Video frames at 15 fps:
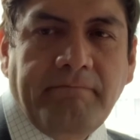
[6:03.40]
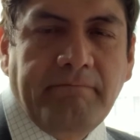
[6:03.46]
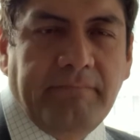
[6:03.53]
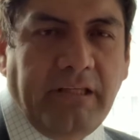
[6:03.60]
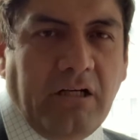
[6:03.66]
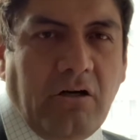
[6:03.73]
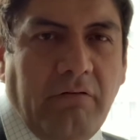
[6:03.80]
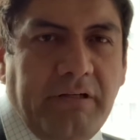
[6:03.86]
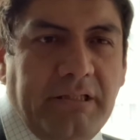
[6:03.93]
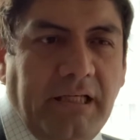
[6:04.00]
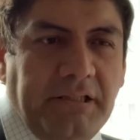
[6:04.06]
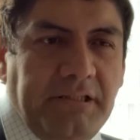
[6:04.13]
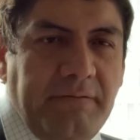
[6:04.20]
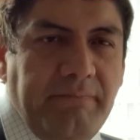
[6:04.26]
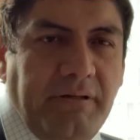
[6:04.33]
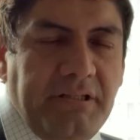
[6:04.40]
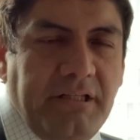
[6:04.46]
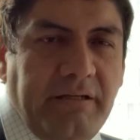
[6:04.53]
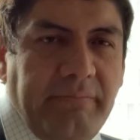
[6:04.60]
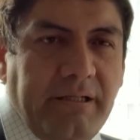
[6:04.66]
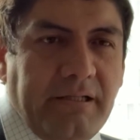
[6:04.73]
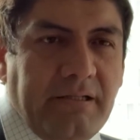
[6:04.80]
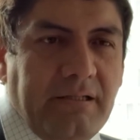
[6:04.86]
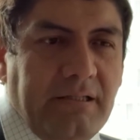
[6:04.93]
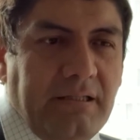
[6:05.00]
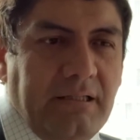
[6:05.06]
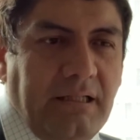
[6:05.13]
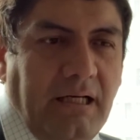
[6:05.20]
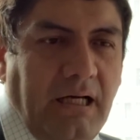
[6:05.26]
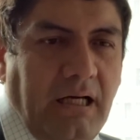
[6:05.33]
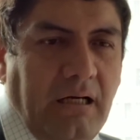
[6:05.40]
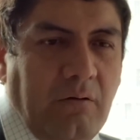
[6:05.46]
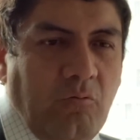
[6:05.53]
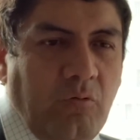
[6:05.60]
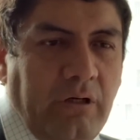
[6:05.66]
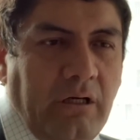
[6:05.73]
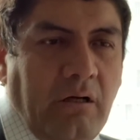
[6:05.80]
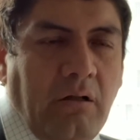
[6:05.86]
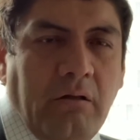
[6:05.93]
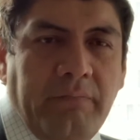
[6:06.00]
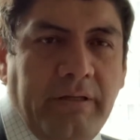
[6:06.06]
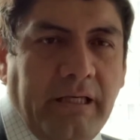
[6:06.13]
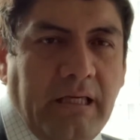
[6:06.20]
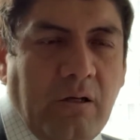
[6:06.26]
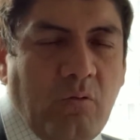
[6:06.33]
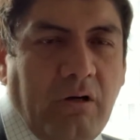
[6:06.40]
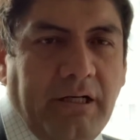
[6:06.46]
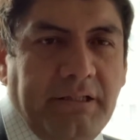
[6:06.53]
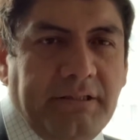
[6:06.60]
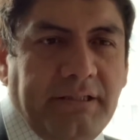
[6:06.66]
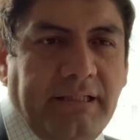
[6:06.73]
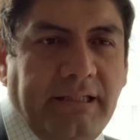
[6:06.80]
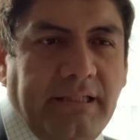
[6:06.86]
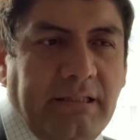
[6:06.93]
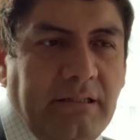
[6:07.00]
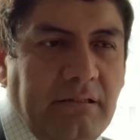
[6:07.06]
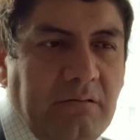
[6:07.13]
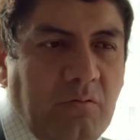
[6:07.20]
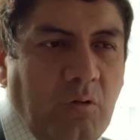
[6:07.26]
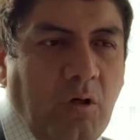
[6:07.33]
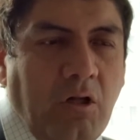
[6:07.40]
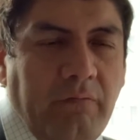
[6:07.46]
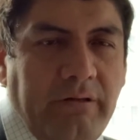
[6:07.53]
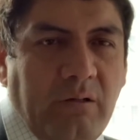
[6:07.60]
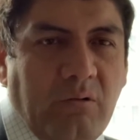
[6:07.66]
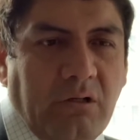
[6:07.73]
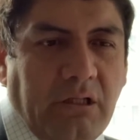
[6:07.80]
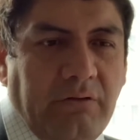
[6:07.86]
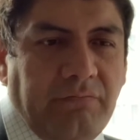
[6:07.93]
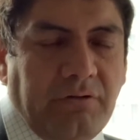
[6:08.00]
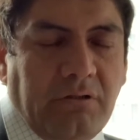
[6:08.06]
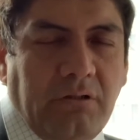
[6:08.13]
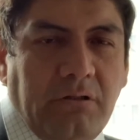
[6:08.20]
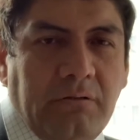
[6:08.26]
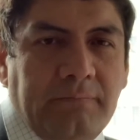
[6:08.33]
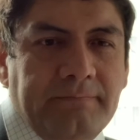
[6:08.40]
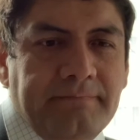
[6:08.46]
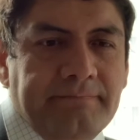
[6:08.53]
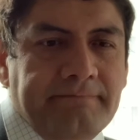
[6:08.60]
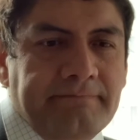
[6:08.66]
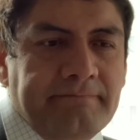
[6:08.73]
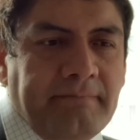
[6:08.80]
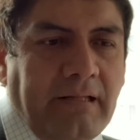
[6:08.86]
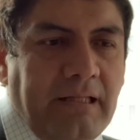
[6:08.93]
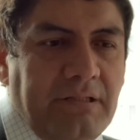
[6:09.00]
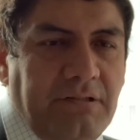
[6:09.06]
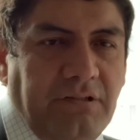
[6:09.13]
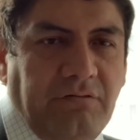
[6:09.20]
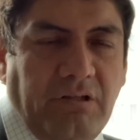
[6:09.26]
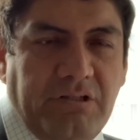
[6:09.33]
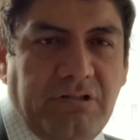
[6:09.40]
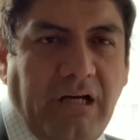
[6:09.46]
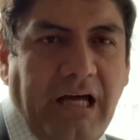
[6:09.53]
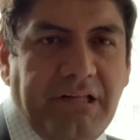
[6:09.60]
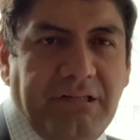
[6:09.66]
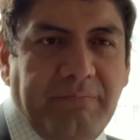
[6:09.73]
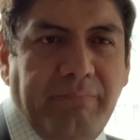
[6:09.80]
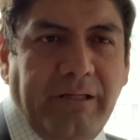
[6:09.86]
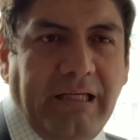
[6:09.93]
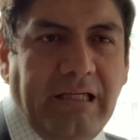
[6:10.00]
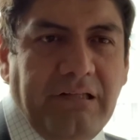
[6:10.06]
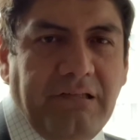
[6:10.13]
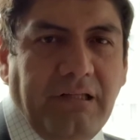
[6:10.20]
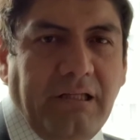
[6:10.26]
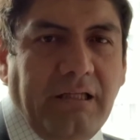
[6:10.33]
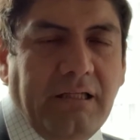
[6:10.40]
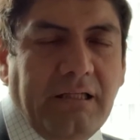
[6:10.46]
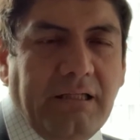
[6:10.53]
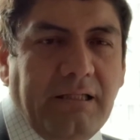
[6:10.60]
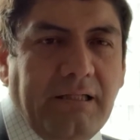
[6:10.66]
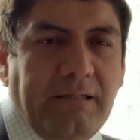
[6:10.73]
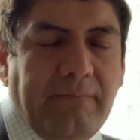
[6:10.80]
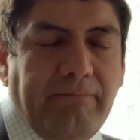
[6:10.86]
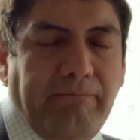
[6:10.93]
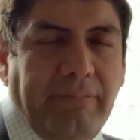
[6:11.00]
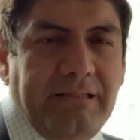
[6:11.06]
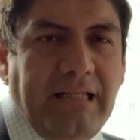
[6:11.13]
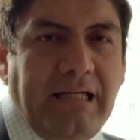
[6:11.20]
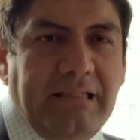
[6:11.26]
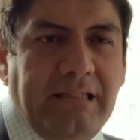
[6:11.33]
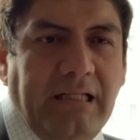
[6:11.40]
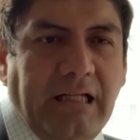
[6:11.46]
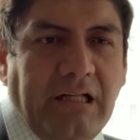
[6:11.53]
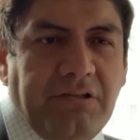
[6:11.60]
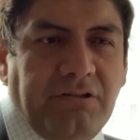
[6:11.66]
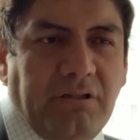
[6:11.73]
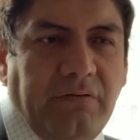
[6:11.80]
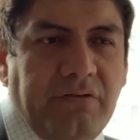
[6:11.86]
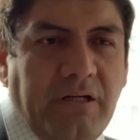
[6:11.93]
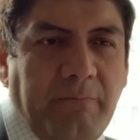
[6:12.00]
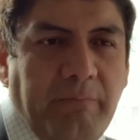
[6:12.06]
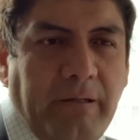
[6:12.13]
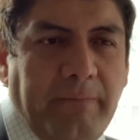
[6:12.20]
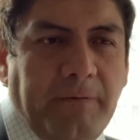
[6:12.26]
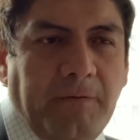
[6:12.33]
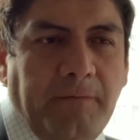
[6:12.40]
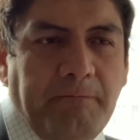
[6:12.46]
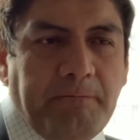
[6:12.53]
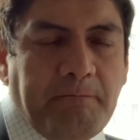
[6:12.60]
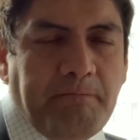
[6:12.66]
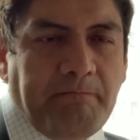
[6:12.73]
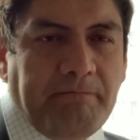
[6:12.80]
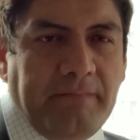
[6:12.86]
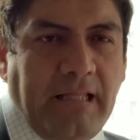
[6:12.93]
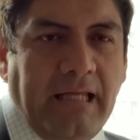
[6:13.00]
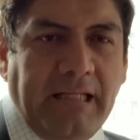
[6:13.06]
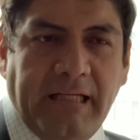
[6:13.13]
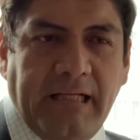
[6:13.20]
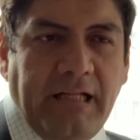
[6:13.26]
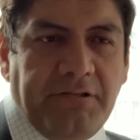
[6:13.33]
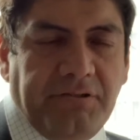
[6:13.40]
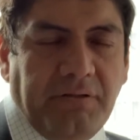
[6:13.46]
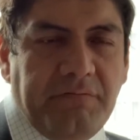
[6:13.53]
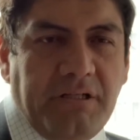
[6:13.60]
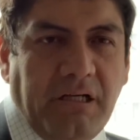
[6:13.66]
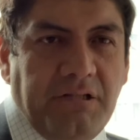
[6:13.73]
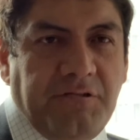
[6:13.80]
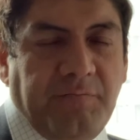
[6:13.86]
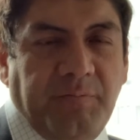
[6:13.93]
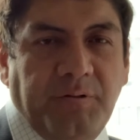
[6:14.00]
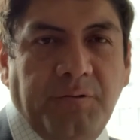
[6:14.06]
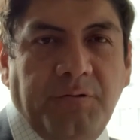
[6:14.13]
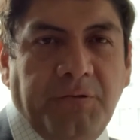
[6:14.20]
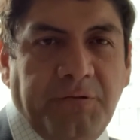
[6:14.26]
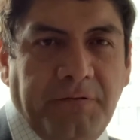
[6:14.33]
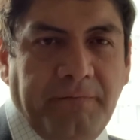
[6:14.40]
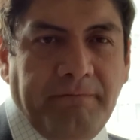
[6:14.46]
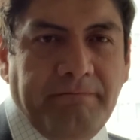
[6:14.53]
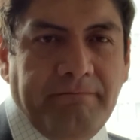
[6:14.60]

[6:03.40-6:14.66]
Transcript: the COVID nineteen pandemic. Uh, we all been in quarantine. We've all been working from home. Situation hasn't been easy, but that didn't stop young people. That didn't stop young entrepreneurs,